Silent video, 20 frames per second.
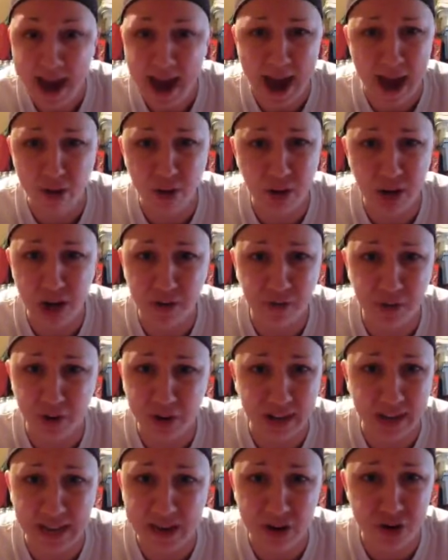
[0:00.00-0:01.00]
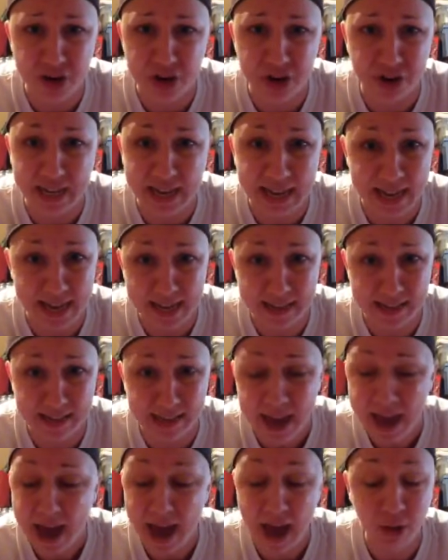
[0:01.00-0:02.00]
I don't care if they're going to kill your kids.
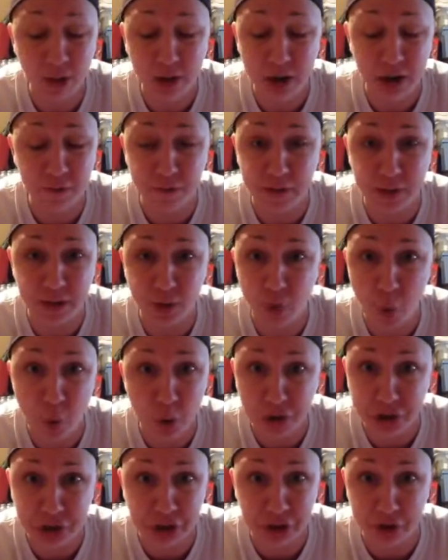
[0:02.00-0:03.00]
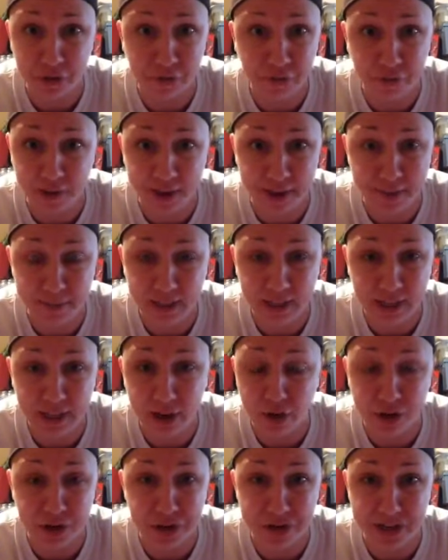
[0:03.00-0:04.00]
I don't care if they torture your family
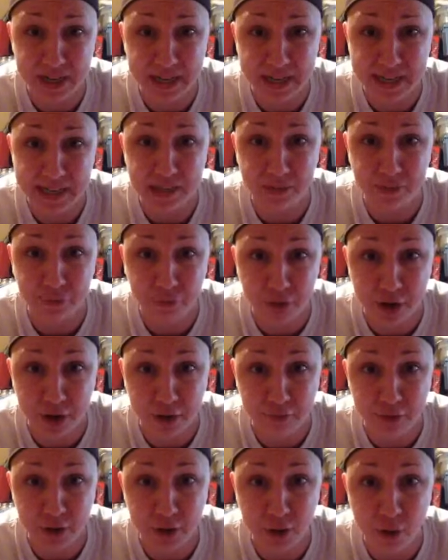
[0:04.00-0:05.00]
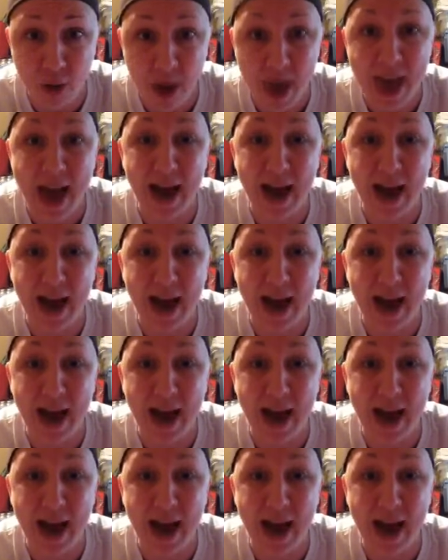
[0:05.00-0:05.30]
or your kids in front of you.